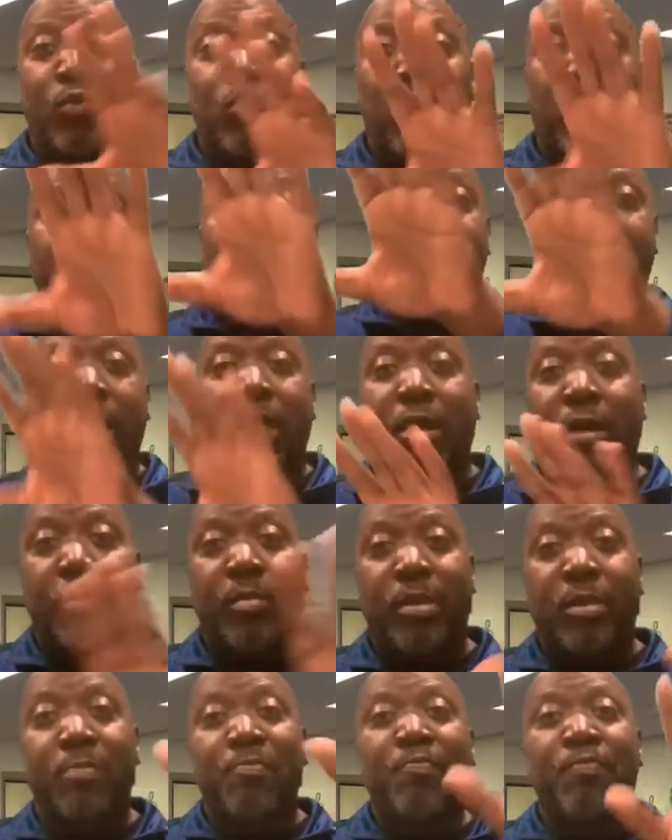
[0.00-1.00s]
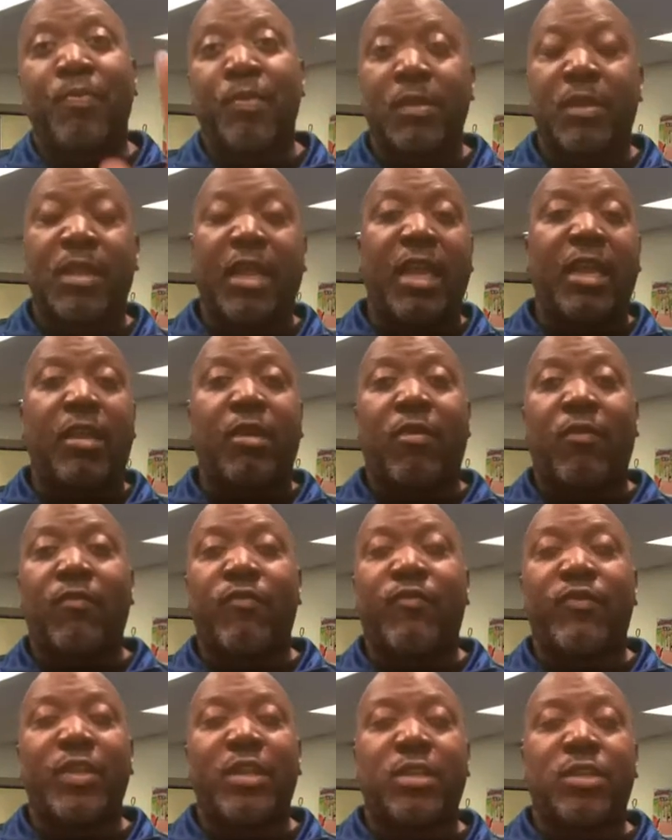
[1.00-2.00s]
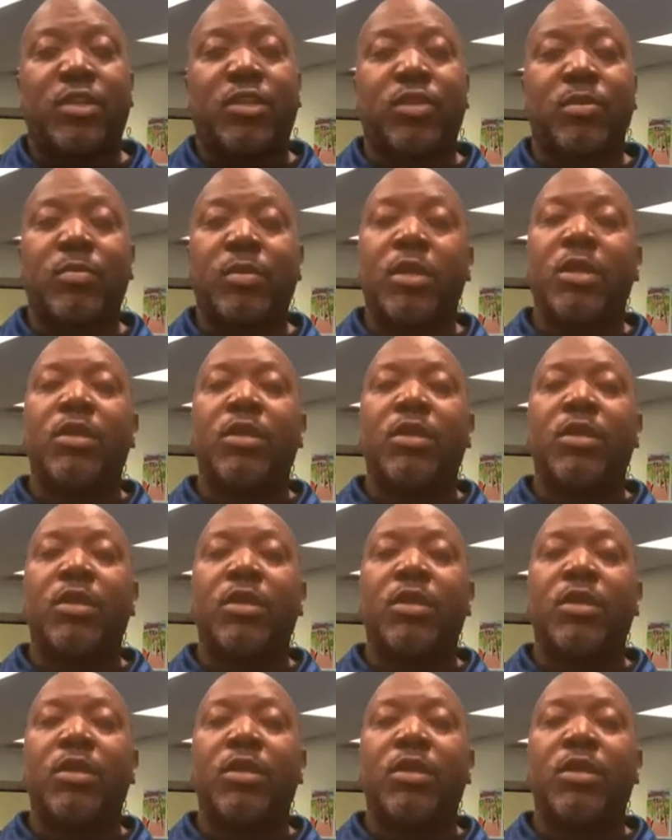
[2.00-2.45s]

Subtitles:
web, they don't finish them.